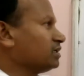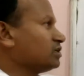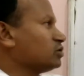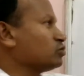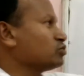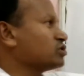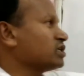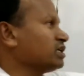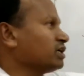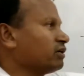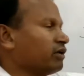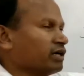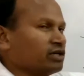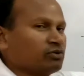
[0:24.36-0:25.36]
using
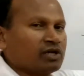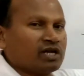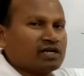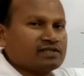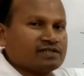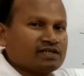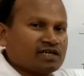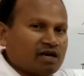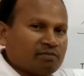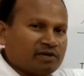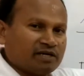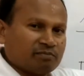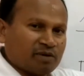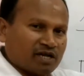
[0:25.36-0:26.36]
or utilizing
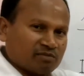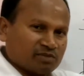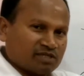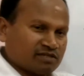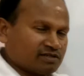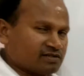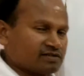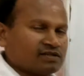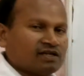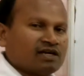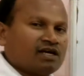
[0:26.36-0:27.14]
hybrid parameters.